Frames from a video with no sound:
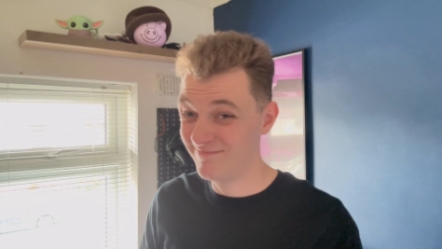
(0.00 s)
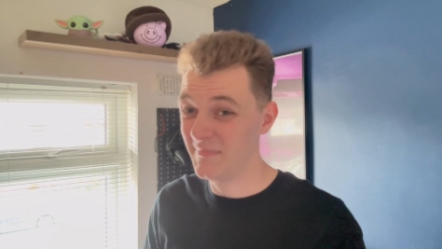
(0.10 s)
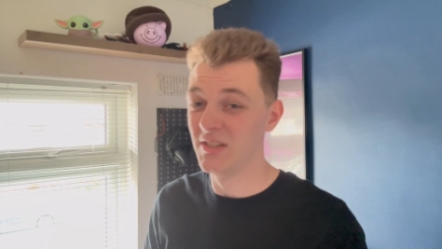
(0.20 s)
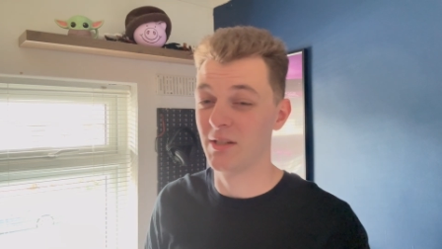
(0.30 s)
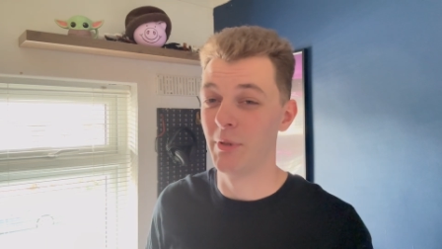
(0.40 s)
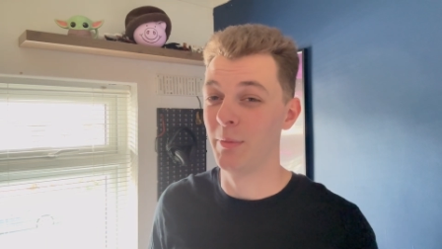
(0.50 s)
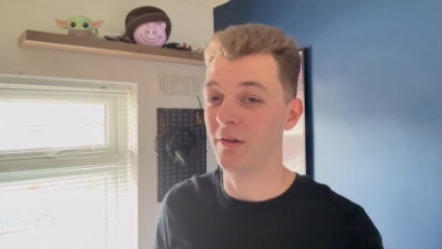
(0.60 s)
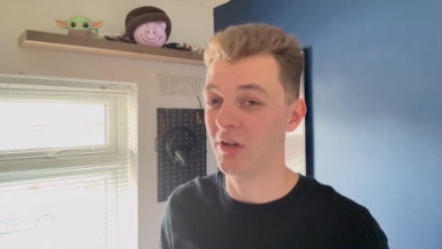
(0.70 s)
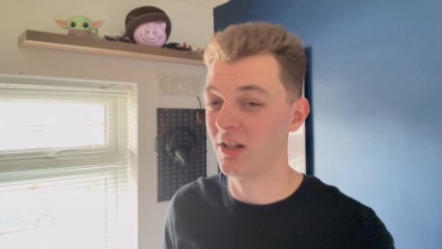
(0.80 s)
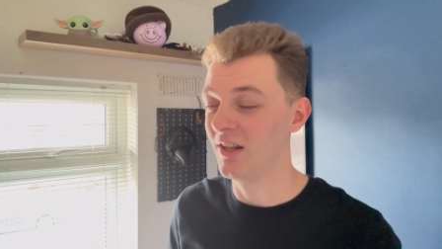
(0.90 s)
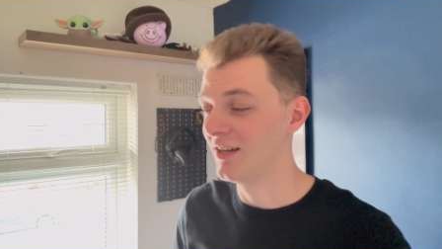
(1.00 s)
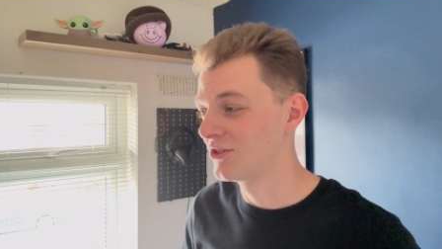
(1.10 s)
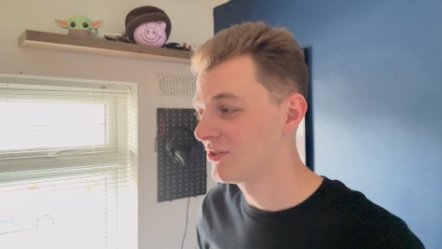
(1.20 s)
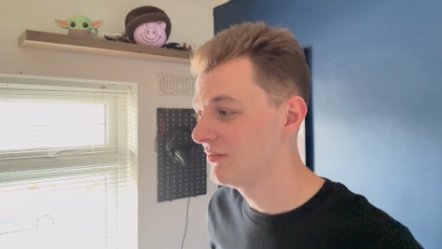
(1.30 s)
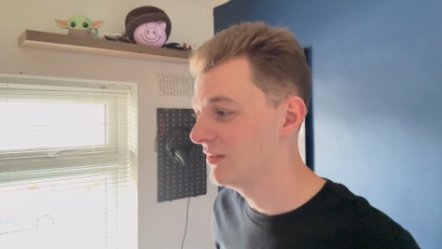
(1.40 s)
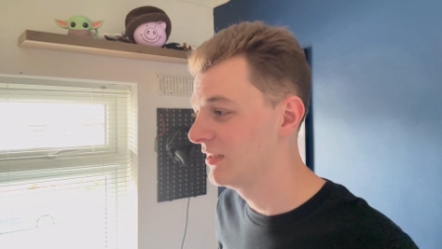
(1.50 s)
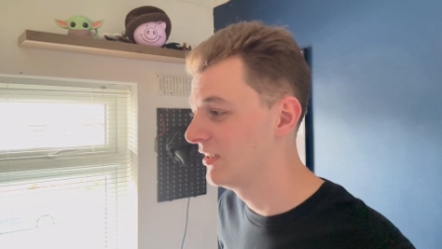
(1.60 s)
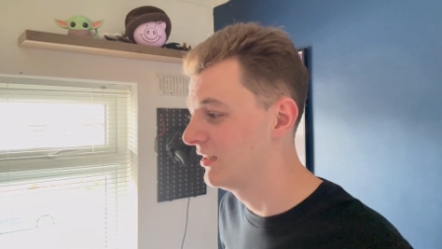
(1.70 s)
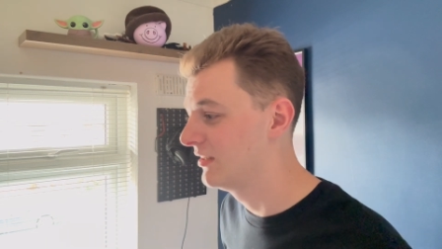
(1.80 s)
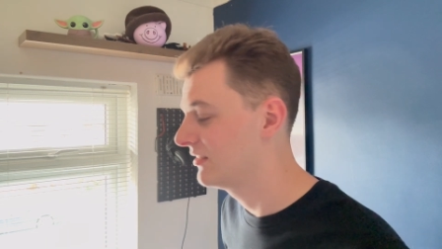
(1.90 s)
there's going to be a bit of a clash.
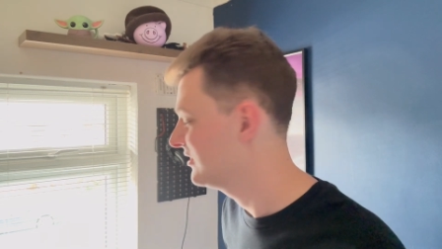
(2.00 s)
And